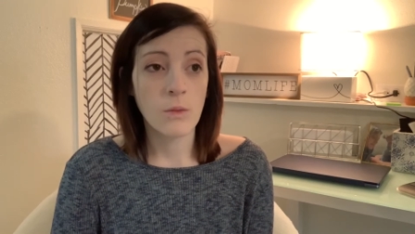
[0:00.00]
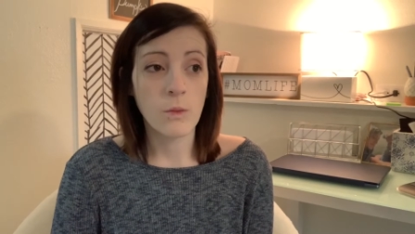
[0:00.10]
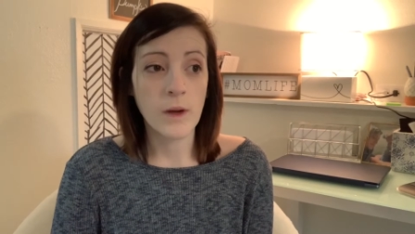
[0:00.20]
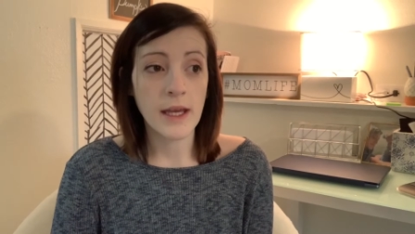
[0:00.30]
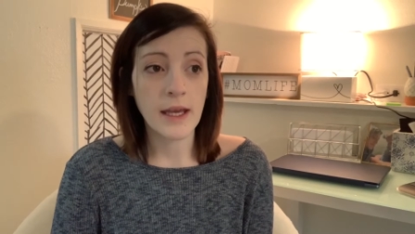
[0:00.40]

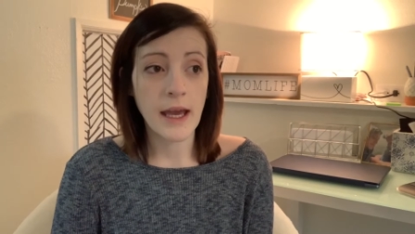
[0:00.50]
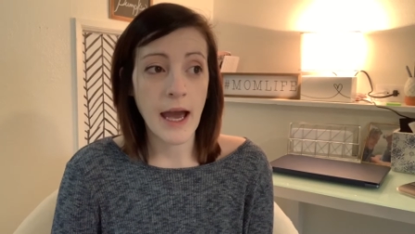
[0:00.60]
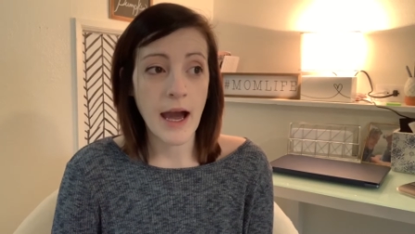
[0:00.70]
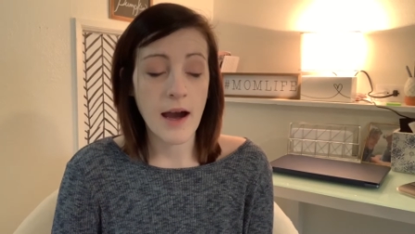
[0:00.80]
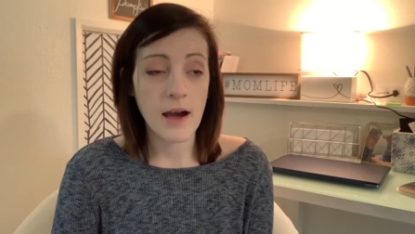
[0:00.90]
We
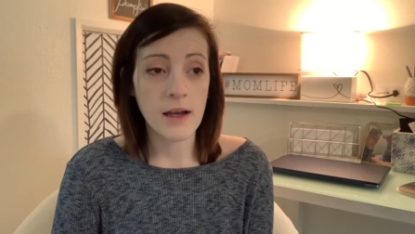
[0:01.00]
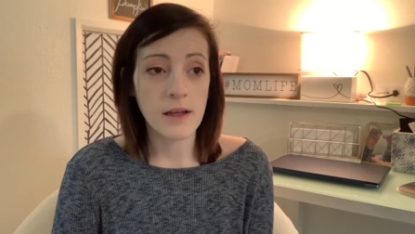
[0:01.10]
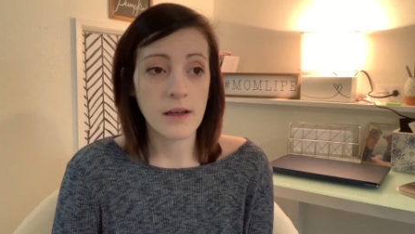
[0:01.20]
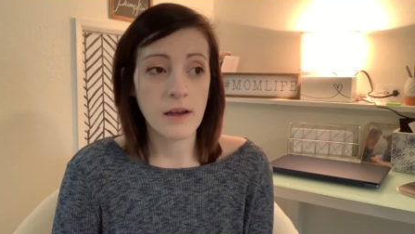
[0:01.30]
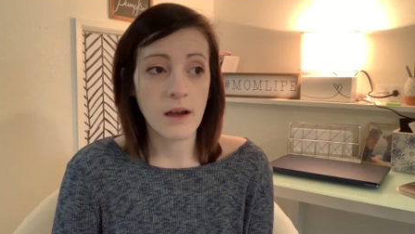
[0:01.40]

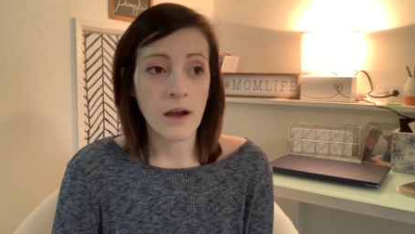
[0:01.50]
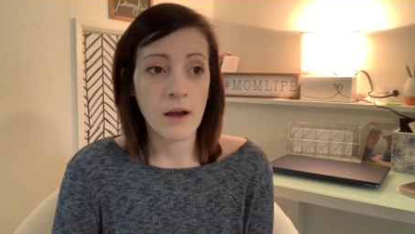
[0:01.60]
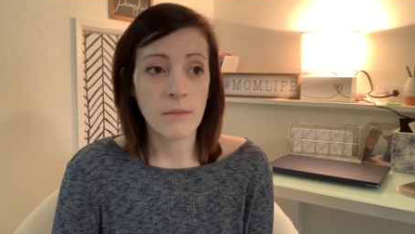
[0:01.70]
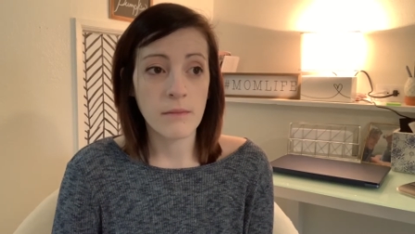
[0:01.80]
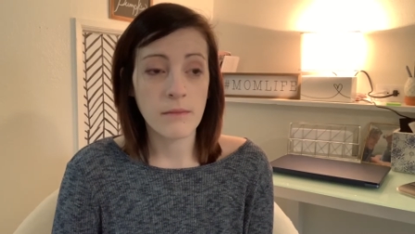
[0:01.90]
had
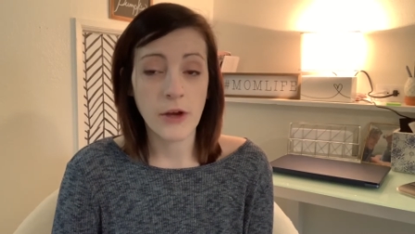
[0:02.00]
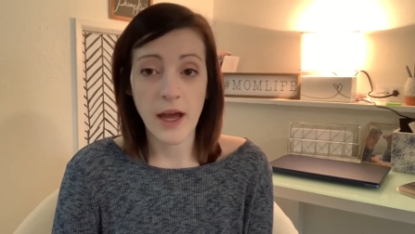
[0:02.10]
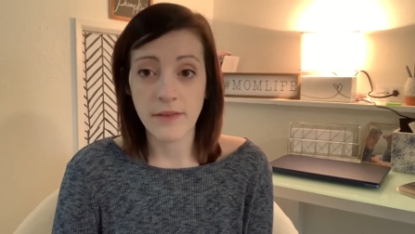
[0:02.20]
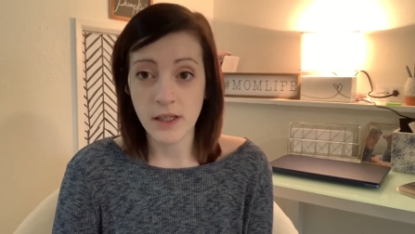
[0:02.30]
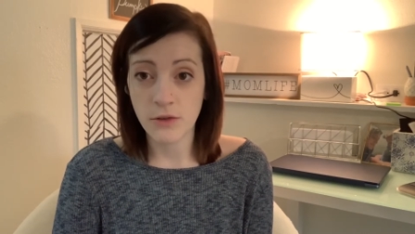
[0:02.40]

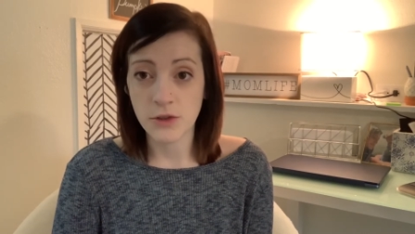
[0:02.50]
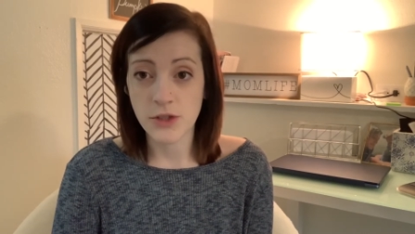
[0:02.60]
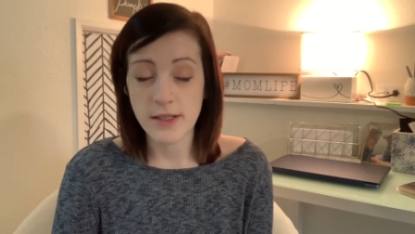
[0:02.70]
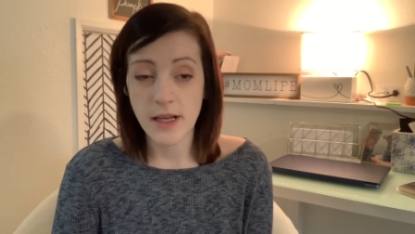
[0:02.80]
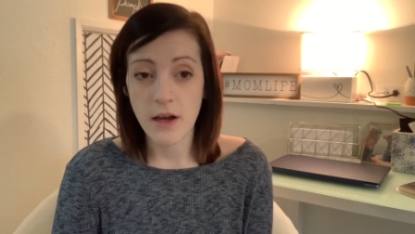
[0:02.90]
the
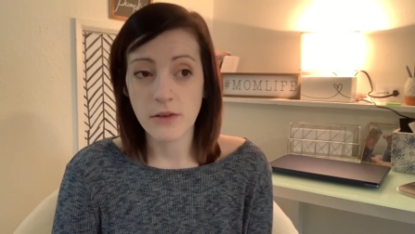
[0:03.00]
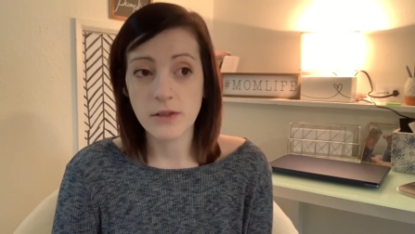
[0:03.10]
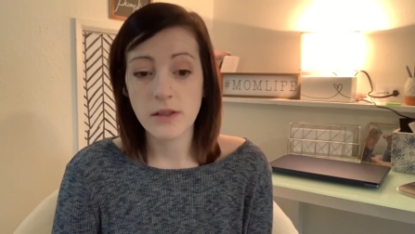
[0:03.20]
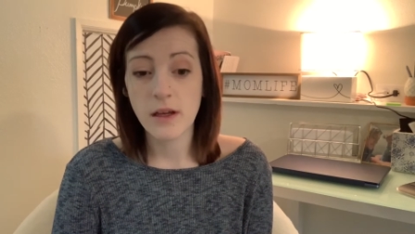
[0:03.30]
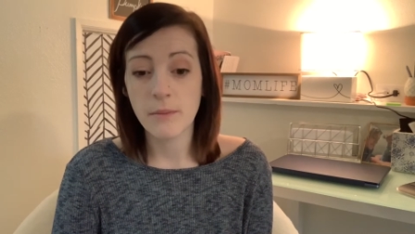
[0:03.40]

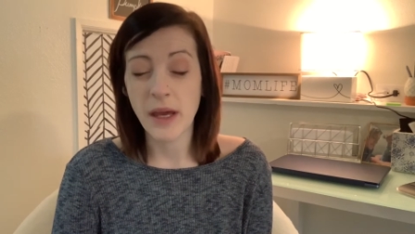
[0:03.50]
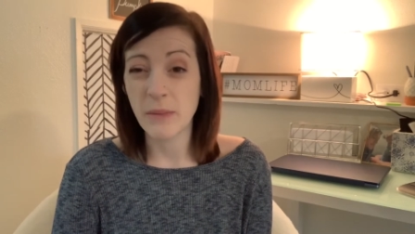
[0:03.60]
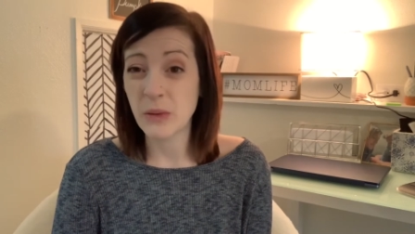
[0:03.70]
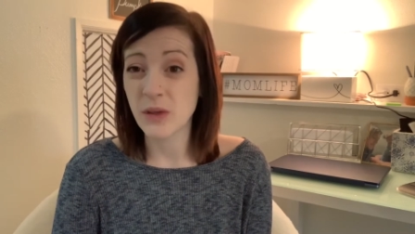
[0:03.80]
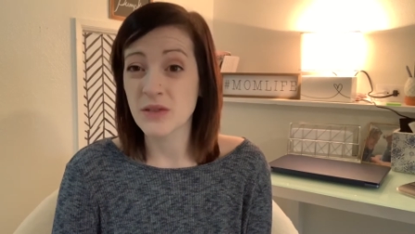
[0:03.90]
ultrasound.
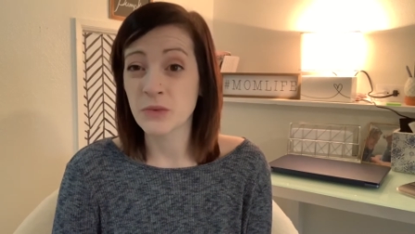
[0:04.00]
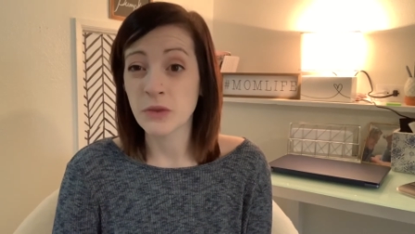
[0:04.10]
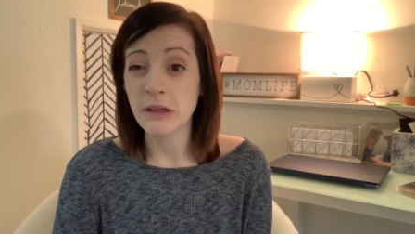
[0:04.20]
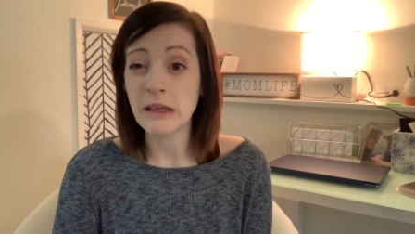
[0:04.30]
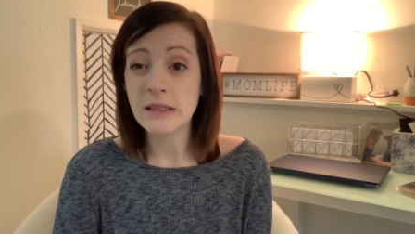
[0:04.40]
Baby was
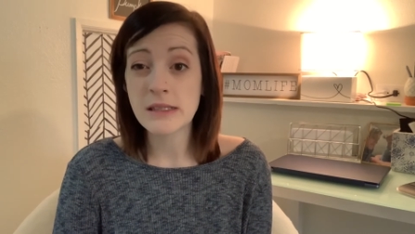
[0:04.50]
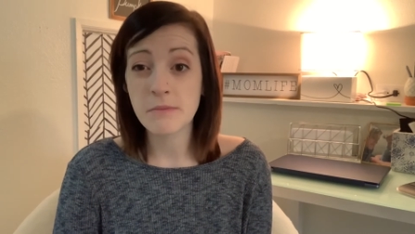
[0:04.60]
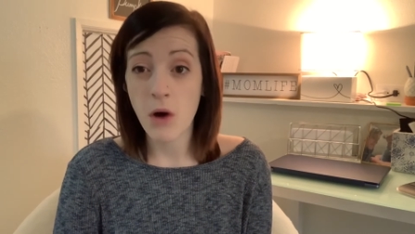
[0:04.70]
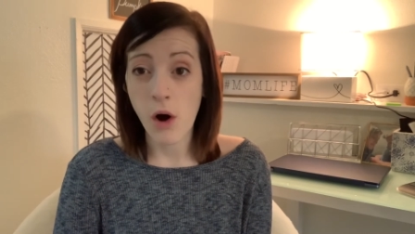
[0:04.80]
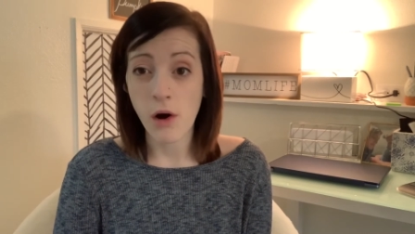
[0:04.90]
really
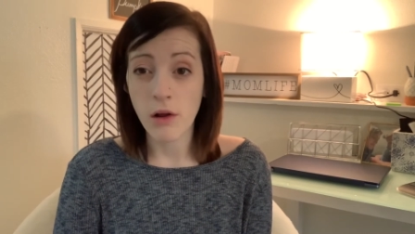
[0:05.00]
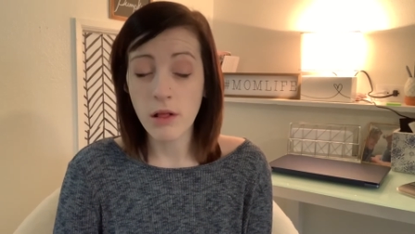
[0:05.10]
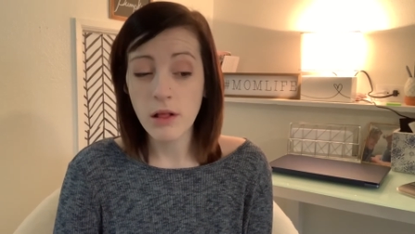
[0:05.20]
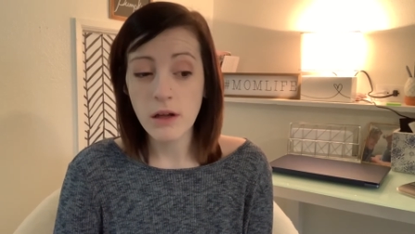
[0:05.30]
small,